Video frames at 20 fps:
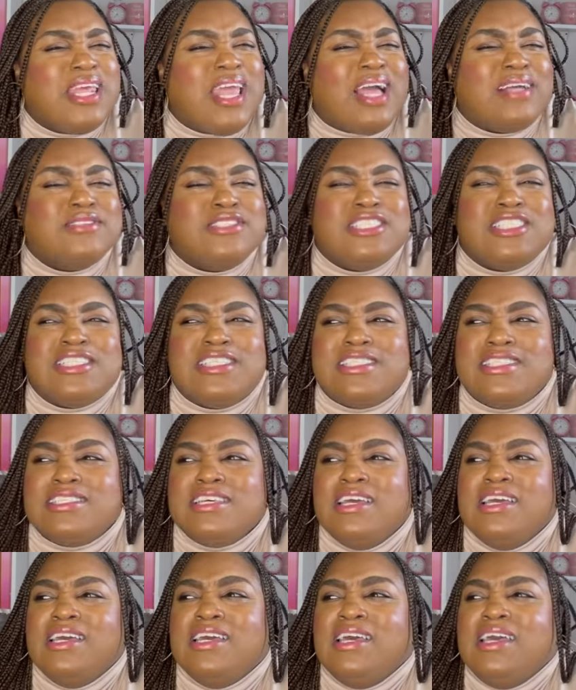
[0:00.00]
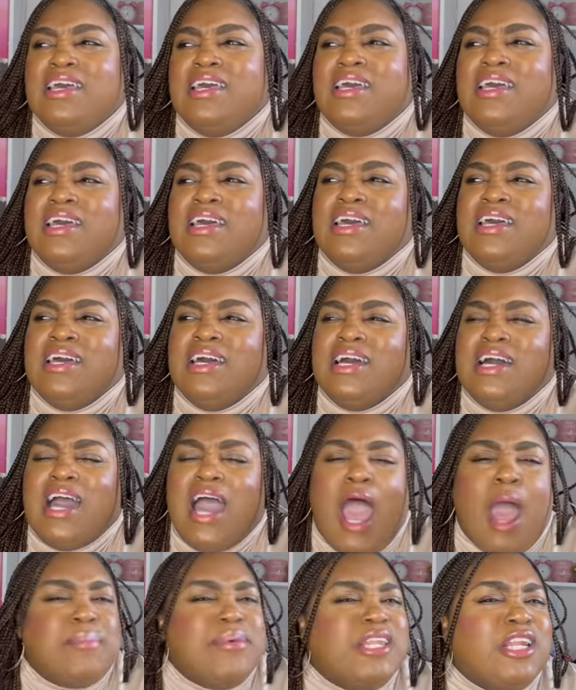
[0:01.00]
I've
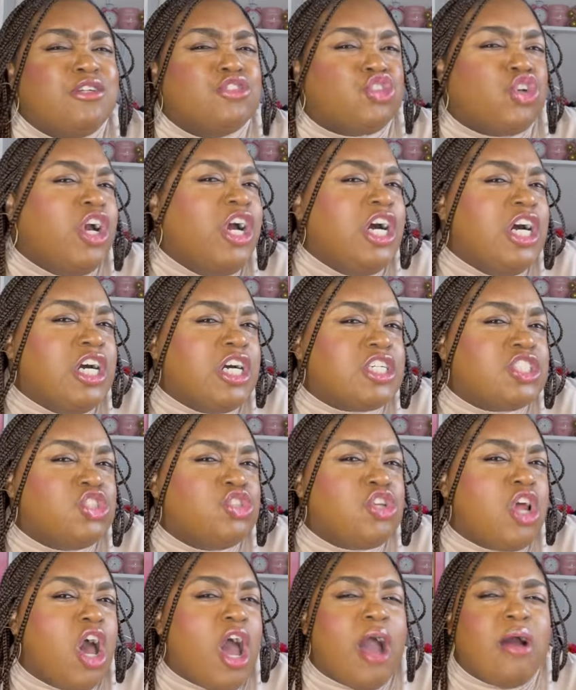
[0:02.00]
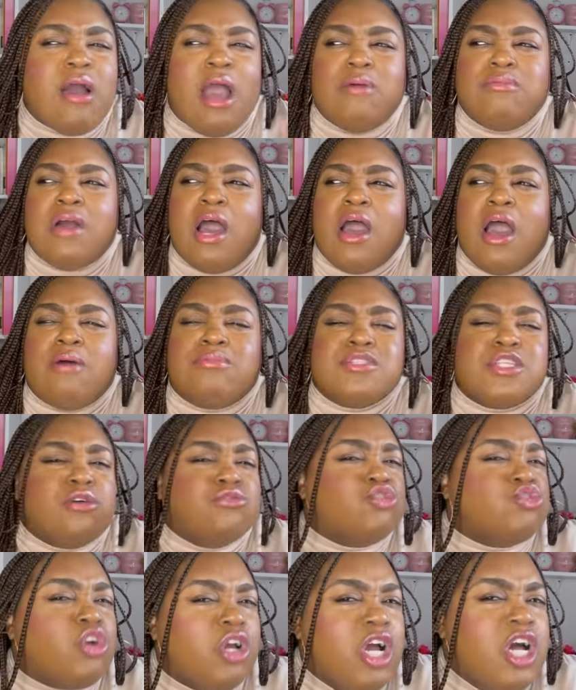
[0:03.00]
been on drugs, you know, I was on
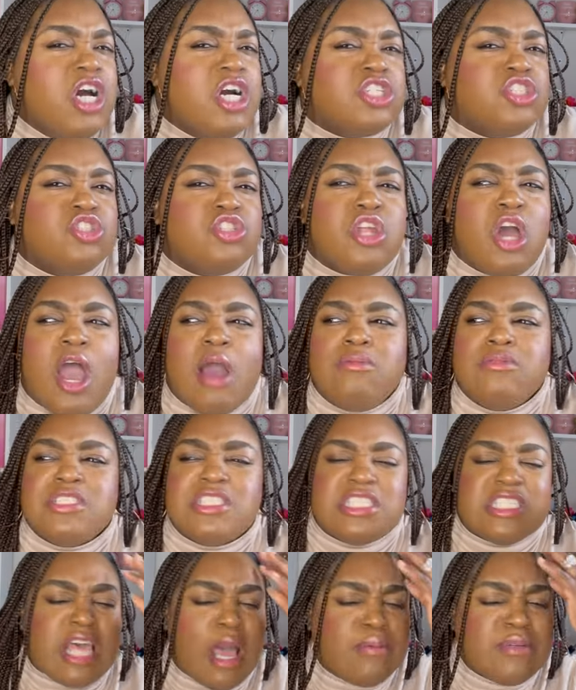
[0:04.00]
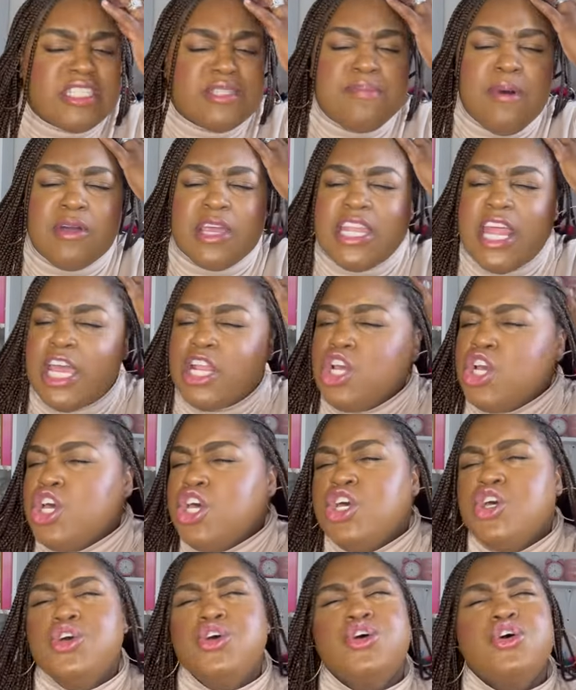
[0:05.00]
drugs, you know, I was smoking that
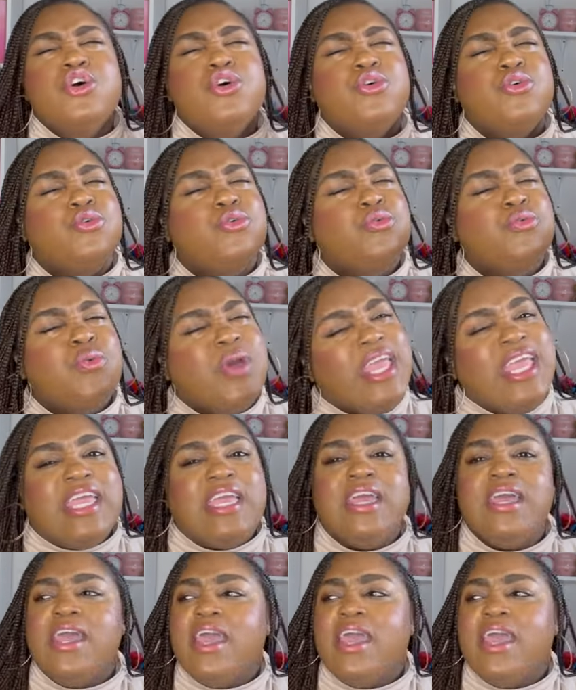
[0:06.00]
ooh-wee,